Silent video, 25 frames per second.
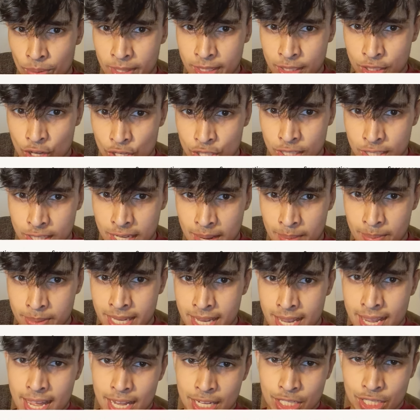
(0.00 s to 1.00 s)
this concept
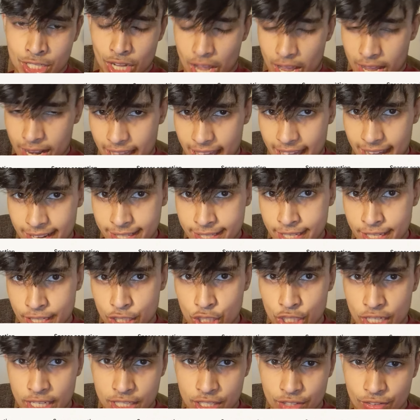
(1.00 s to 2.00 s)
and started editing
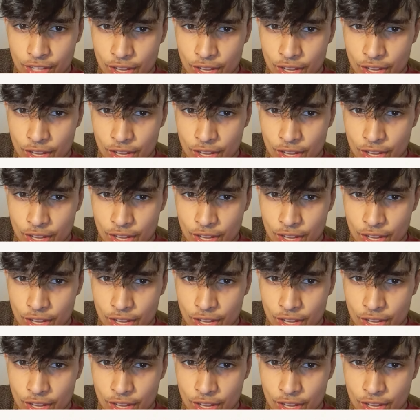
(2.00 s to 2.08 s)
genes of